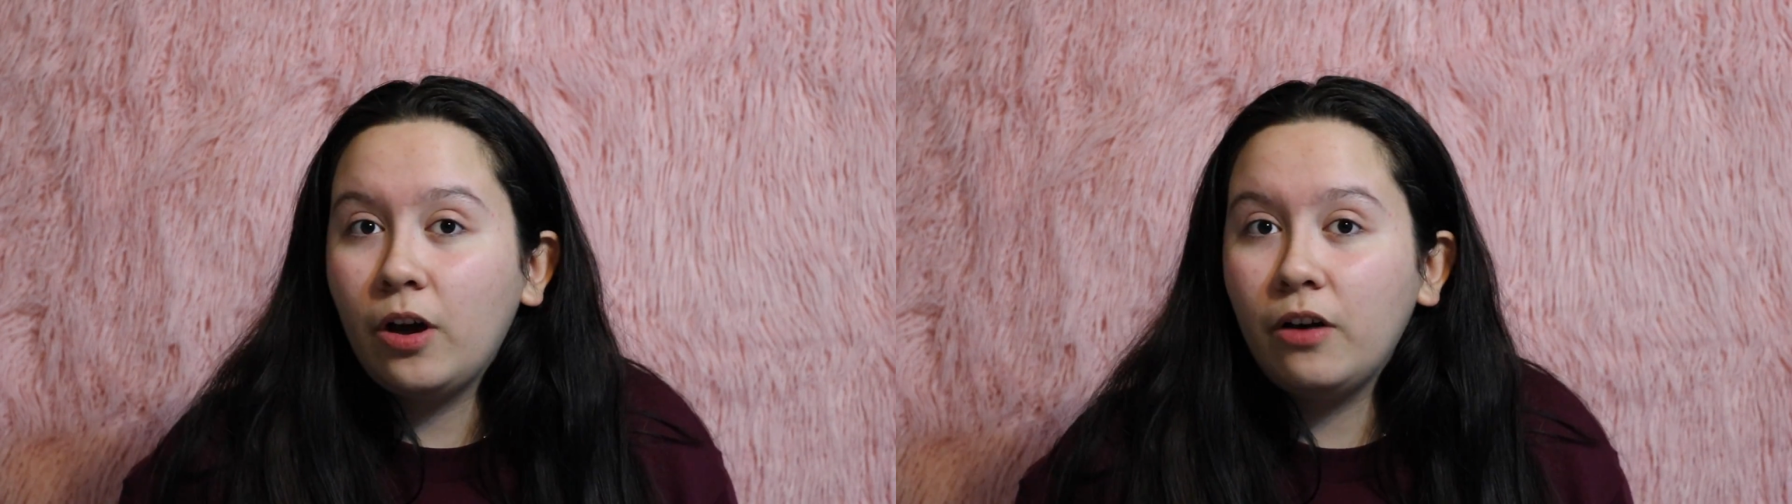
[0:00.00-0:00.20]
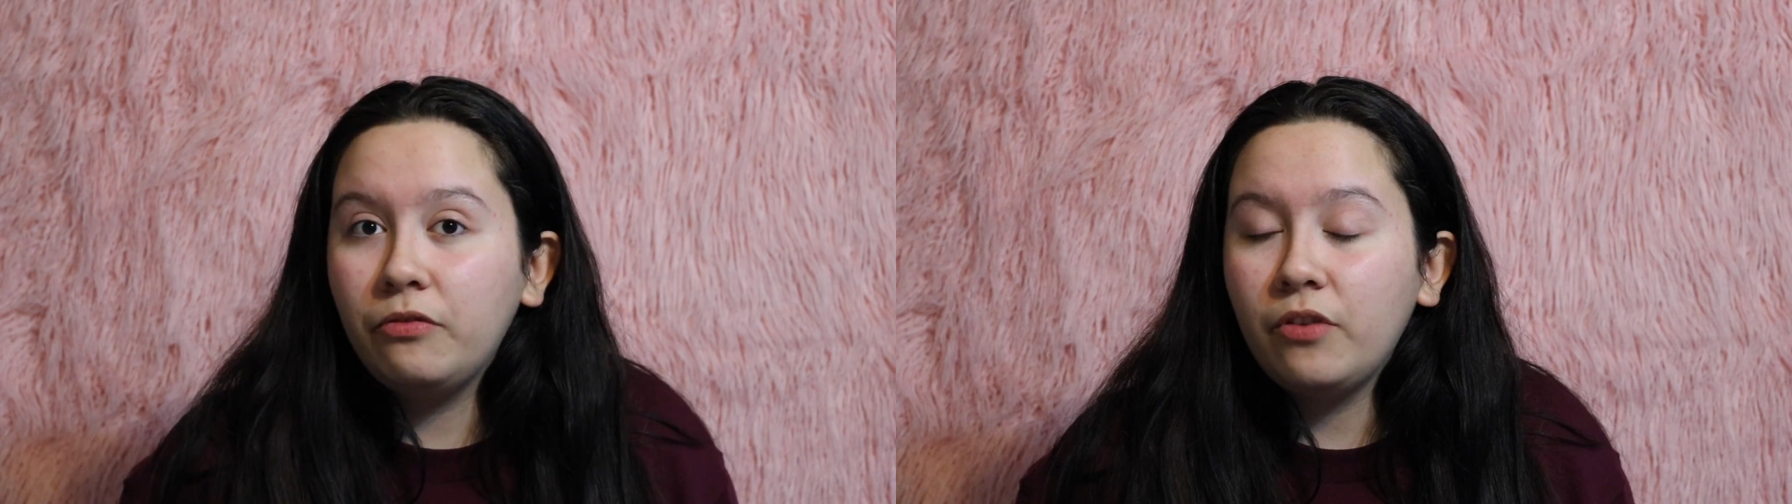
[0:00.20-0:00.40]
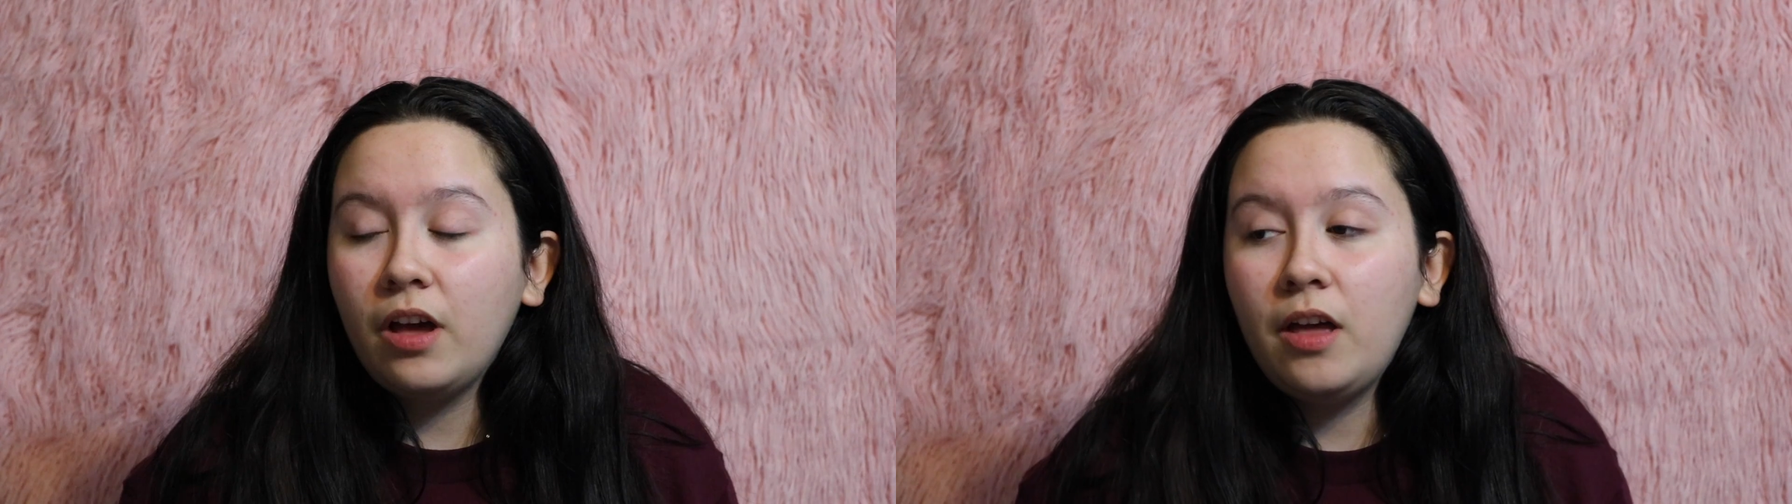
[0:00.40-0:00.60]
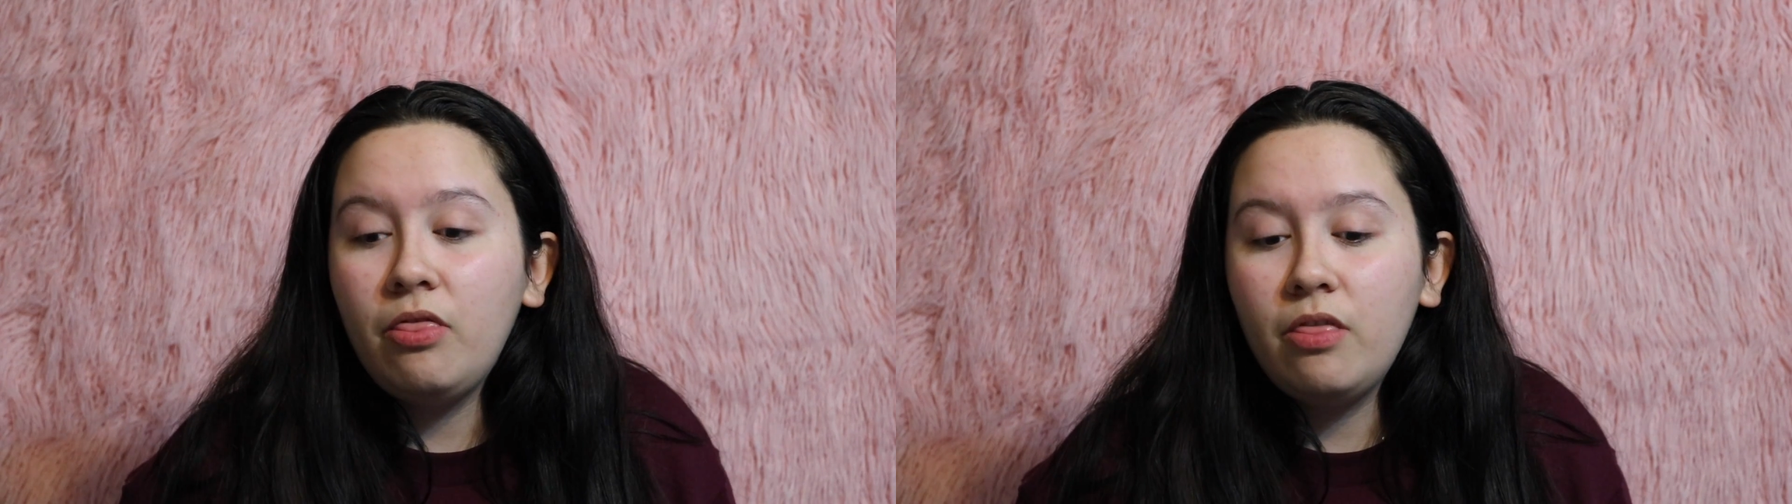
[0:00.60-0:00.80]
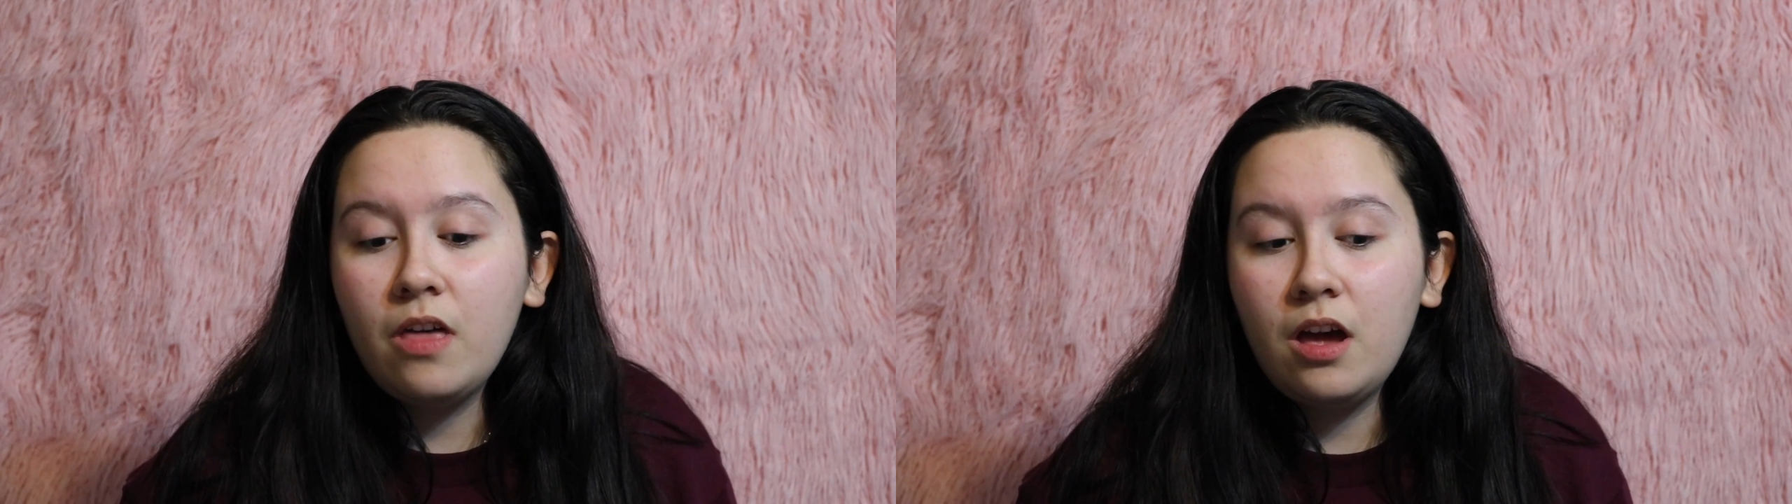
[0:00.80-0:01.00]
off,
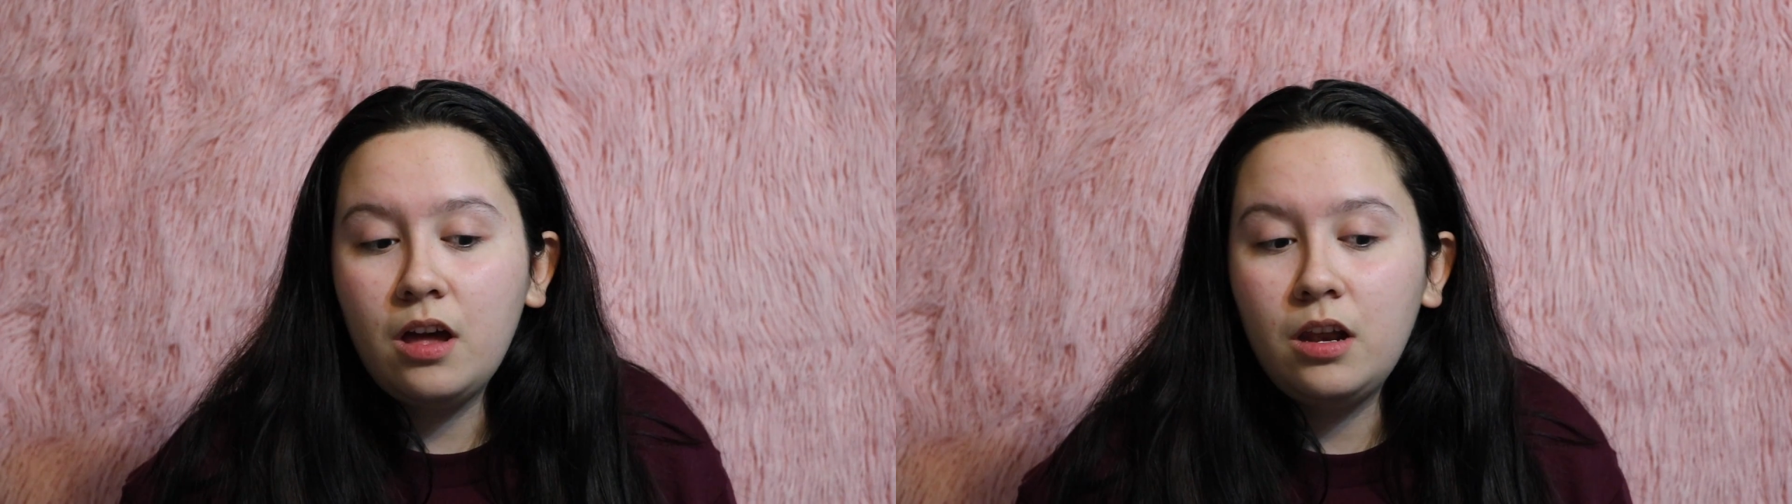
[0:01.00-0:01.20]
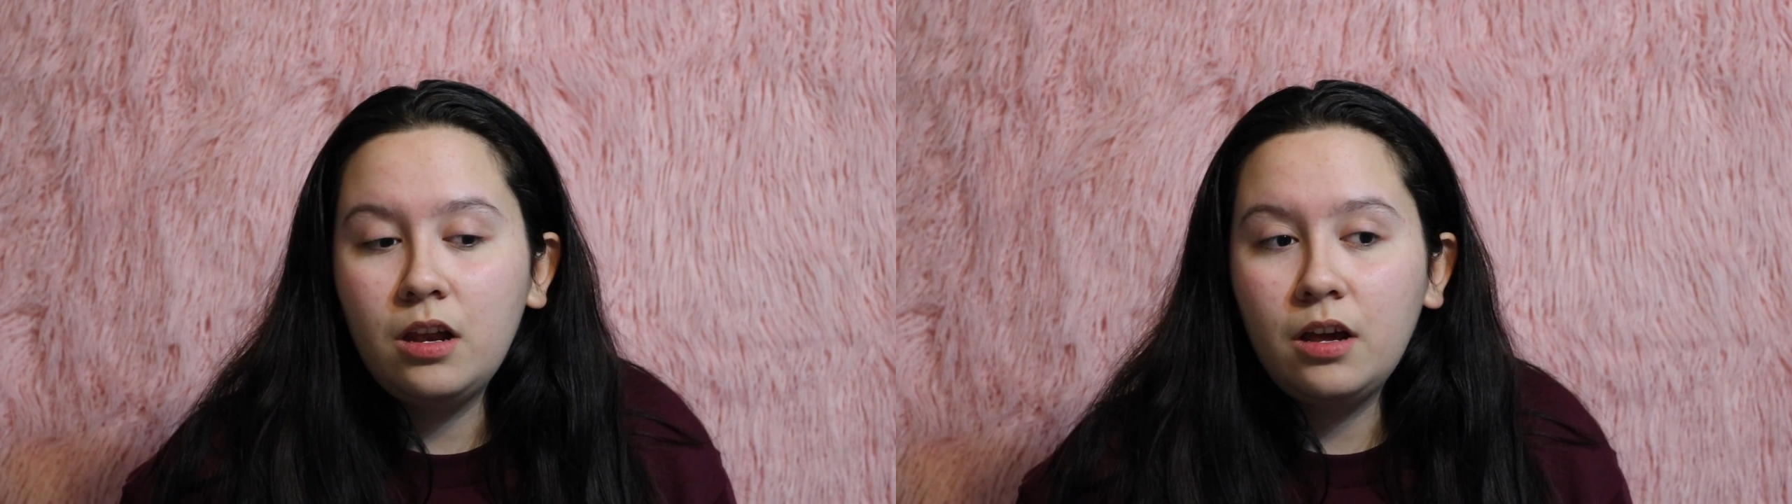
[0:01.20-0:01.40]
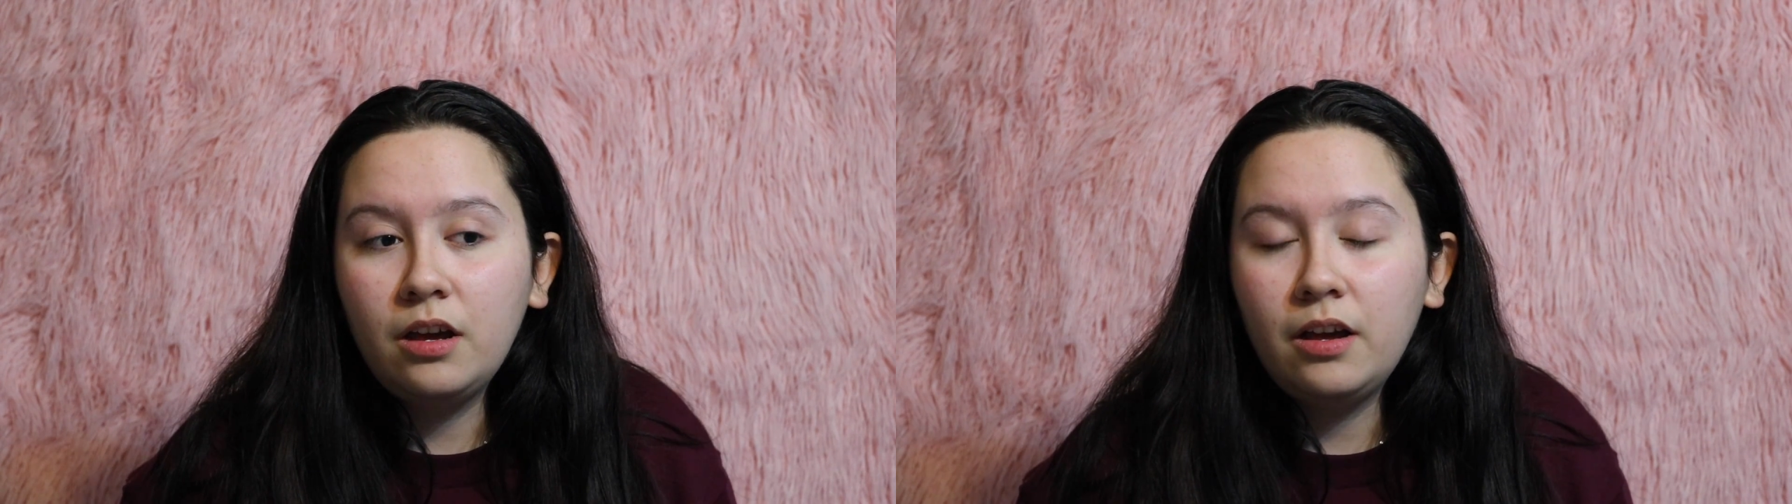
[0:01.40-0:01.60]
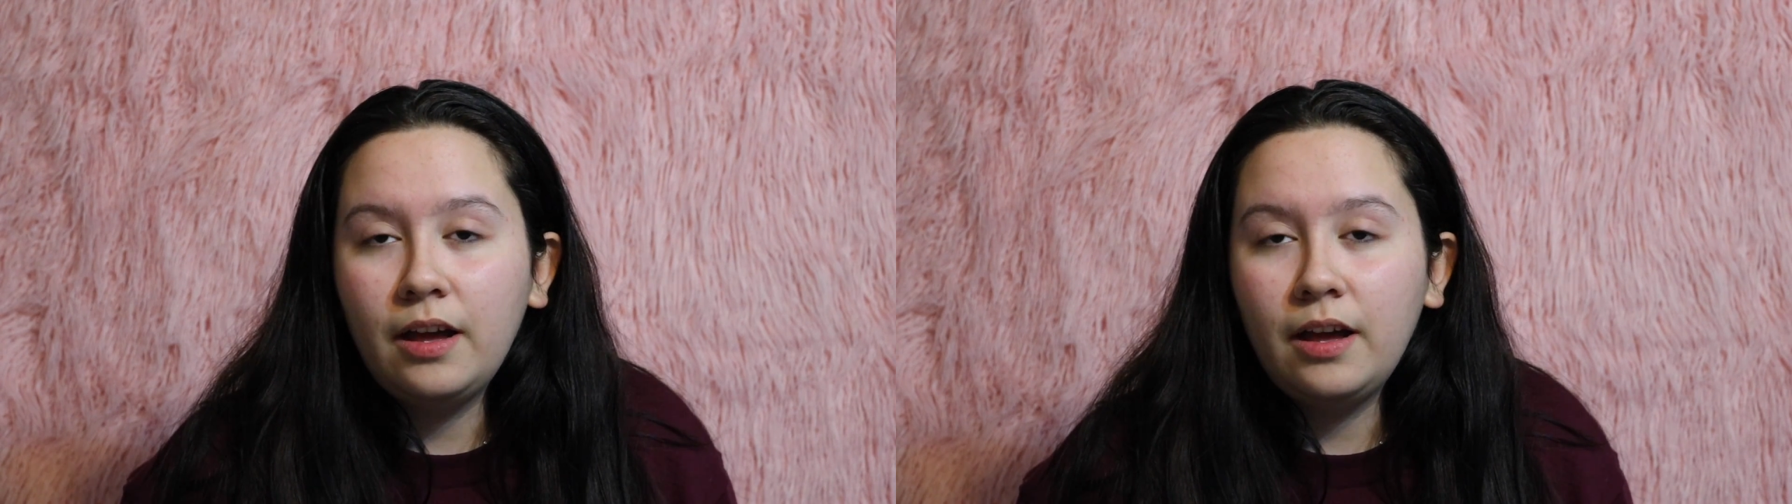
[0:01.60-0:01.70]
and then